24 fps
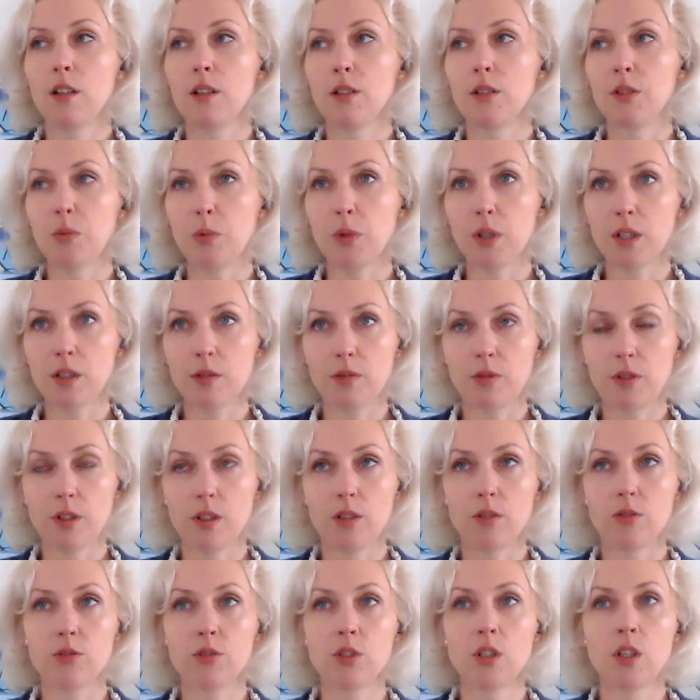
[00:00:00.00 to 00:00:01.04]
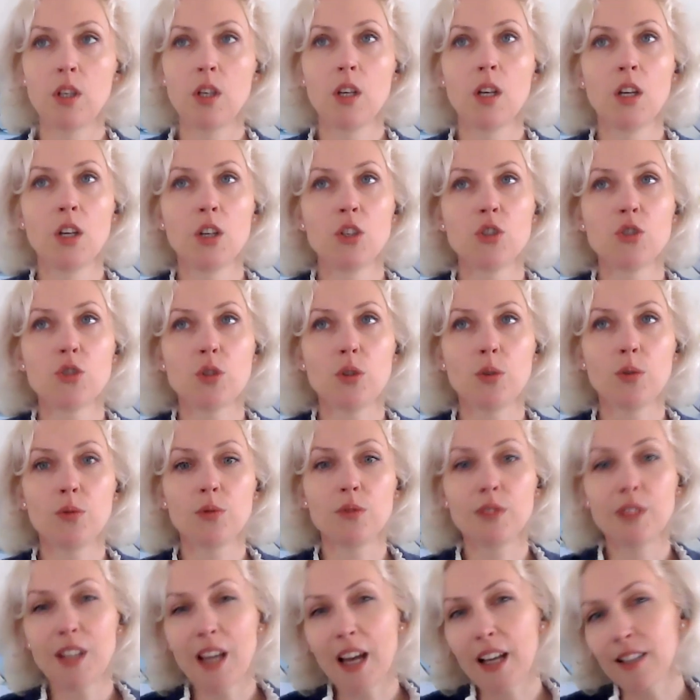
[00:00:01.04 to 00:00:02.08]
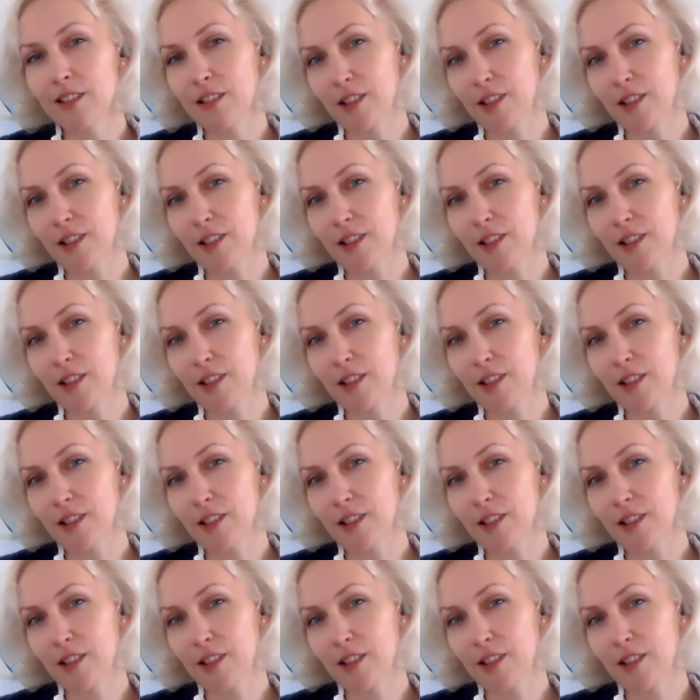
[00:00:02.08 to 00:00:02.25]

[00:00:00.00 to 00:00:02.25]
the workflows. So that